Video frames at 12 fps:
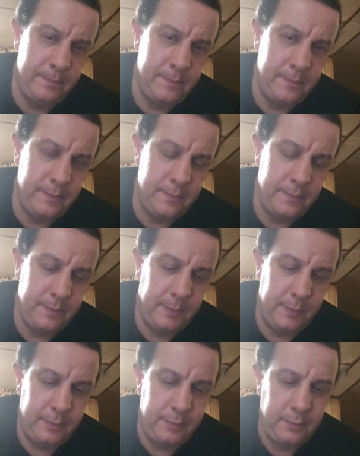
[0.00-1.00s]

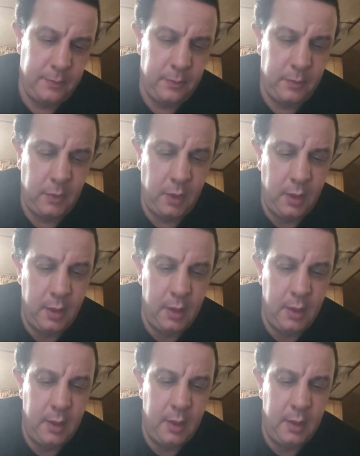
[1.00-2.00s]
Nobody speaks.